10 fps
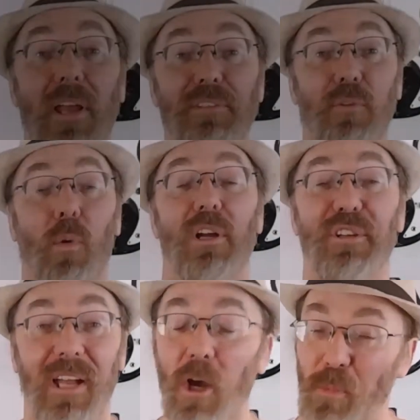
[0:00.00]
Thanks for
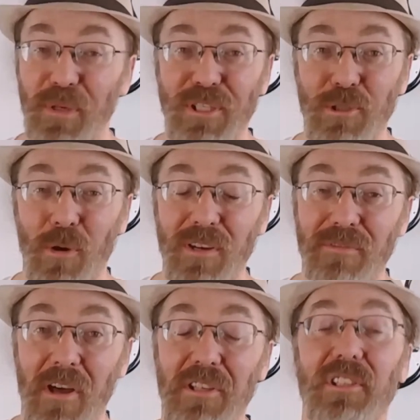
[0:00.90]
watching. I hope you
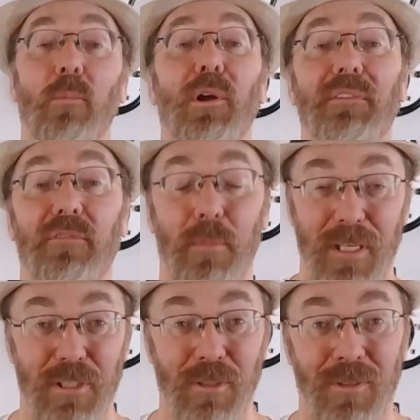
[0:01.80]
enjoyed found it somewhat
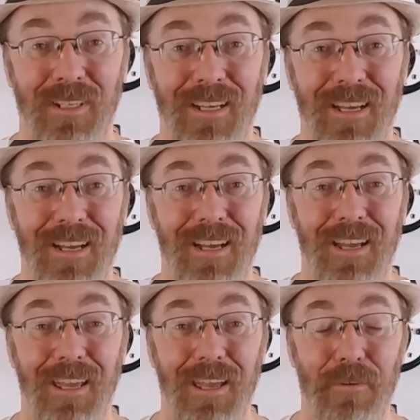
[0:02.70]
informational.
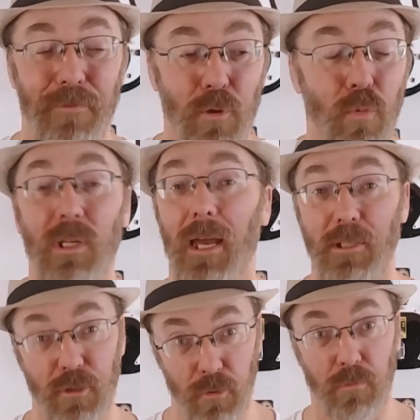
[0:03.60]
If you would
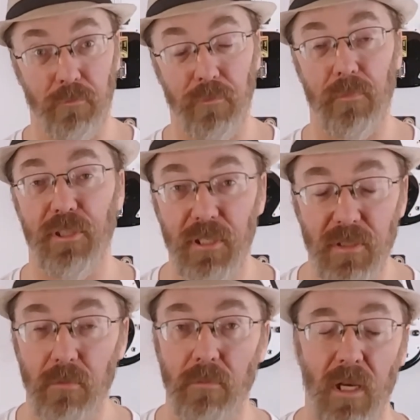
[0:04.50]
like to
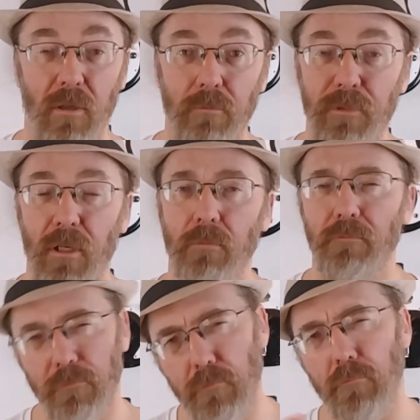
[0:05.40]
see some, uh, you know,
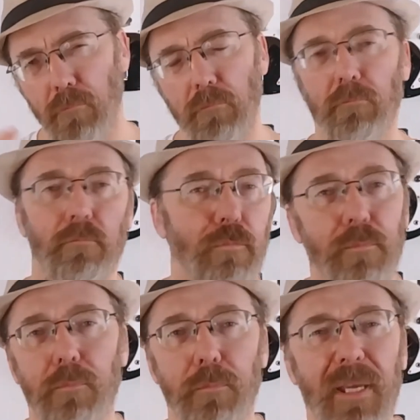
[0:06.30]

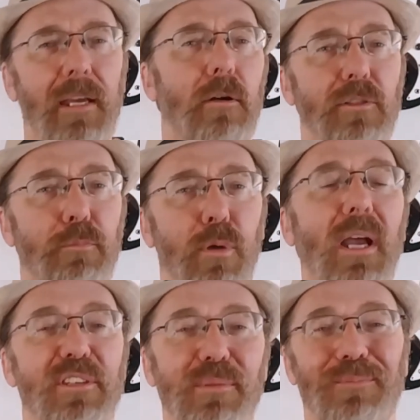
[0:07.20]
beginner's
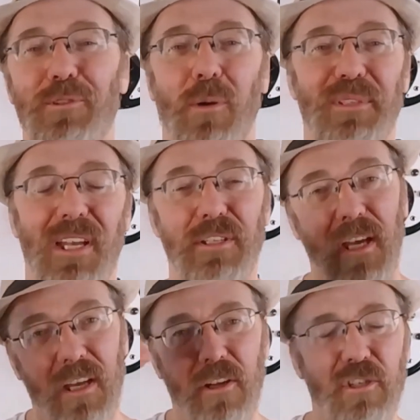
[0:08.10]
priced drum
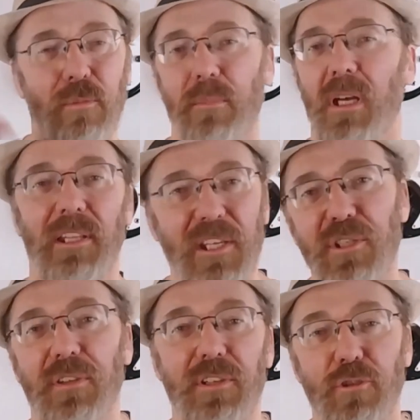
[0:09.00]
sets. There's some uh,
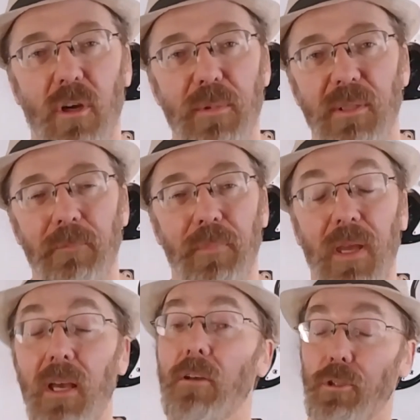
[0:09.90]
links in the description.
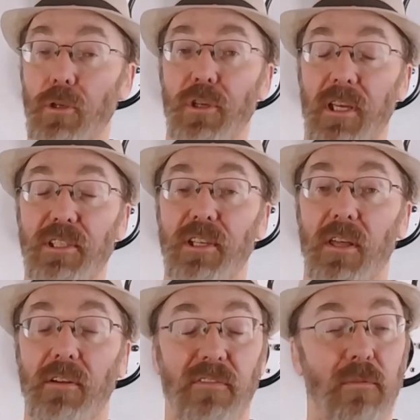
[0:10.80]
There's also links
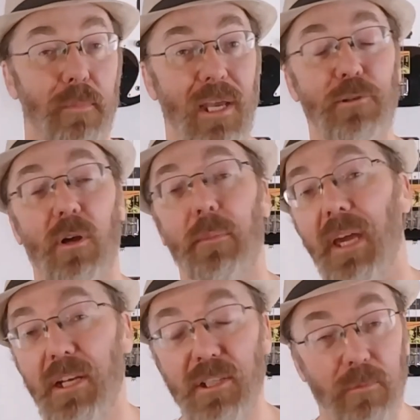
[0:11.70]
down there from my Patreon
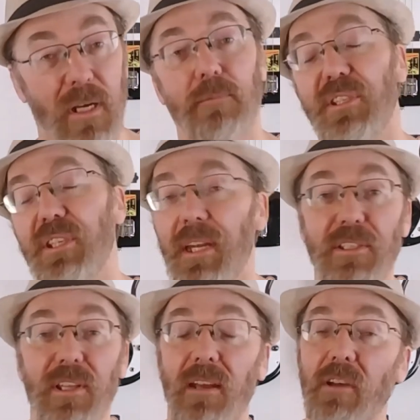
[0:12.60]
page and my
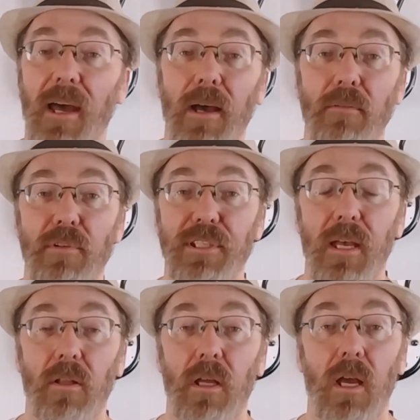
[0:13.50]
CDs that I've got out for
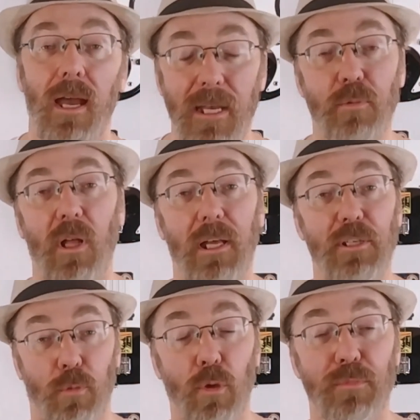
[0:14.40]
sale, as well as